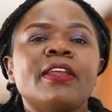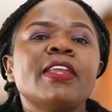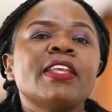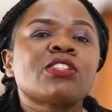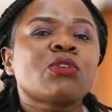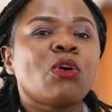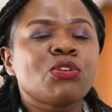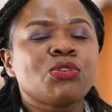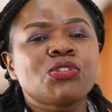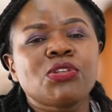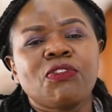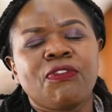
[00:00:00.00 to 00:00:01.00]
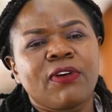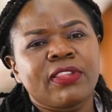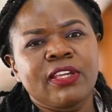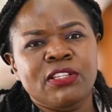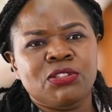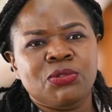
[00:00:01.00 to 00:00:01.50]
is conducive for
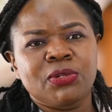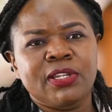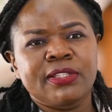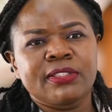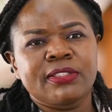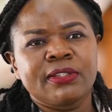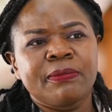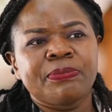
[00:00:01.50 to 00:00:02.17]
the students.